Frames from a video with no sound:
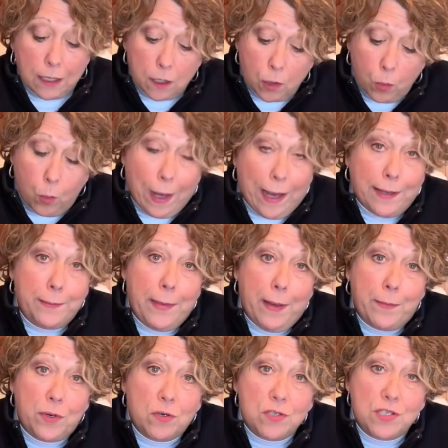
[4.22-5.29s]
Hello, WAND
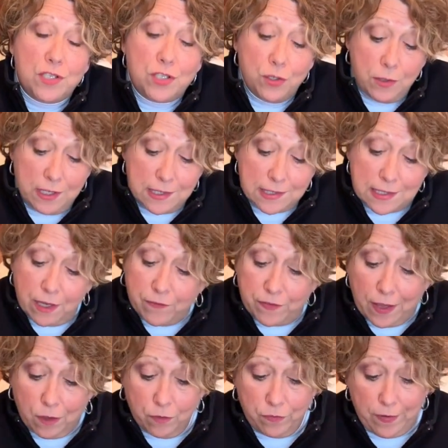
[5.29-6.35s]
members, students, and
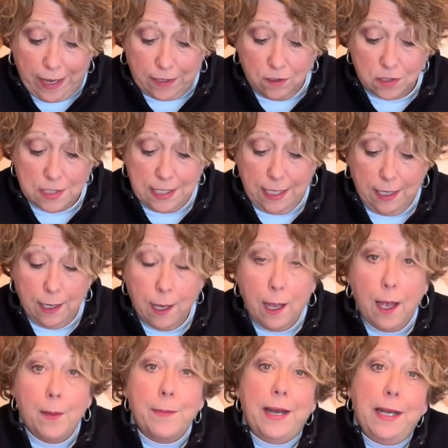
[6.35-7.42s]
fellow faculty.
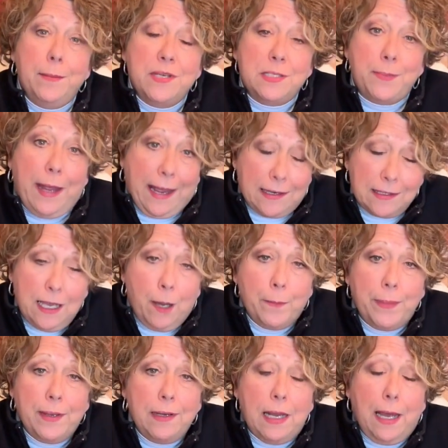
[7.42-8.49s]
My name is Pat
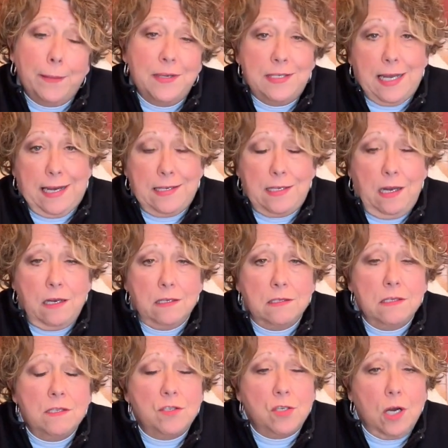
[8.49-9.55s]
Kempen. I'm a dietetics
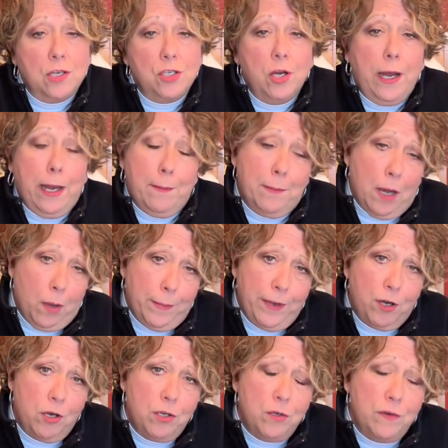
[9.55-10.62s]
instructor at Mount
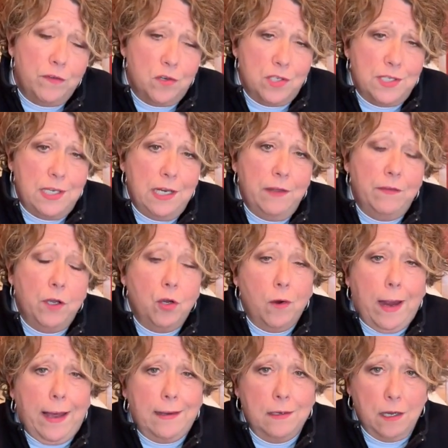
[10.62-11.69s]
Mary University in the
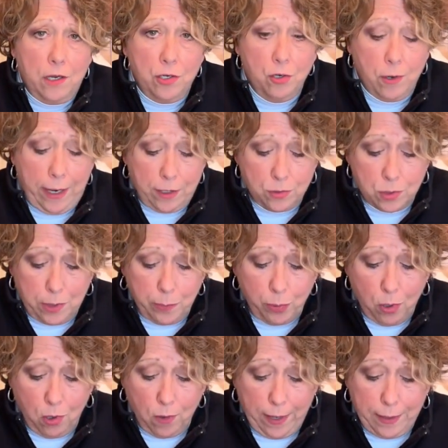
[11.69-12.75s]
grad and undergraduate
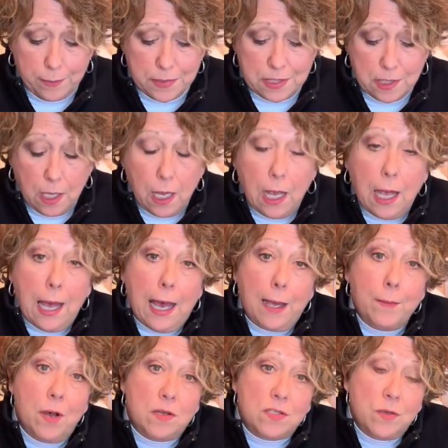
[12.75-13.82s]
programs. I'm
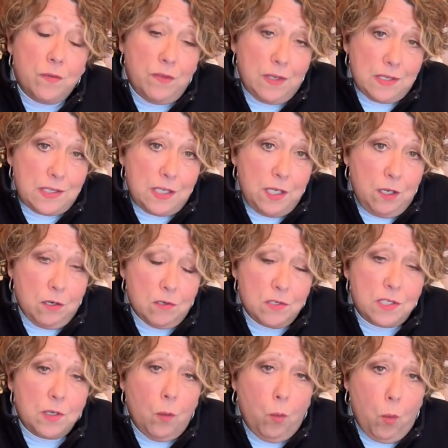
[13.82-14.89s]
also this
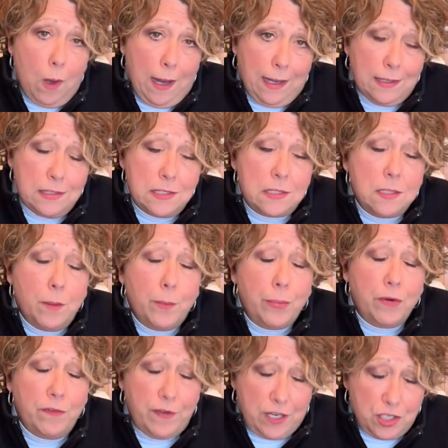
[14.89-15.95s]
year's WAND
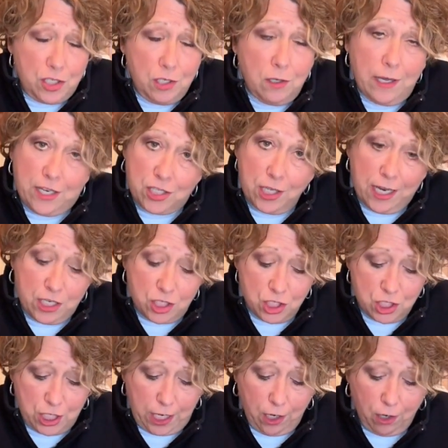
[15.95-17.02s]
Professional Education
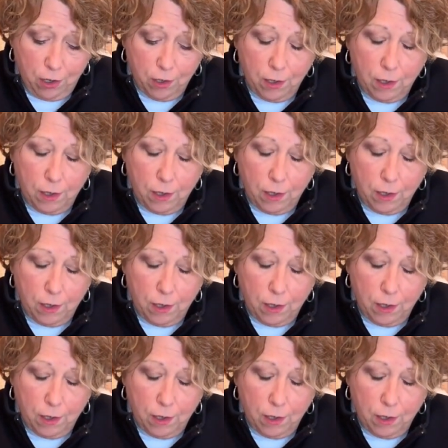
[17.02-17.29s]
Chair.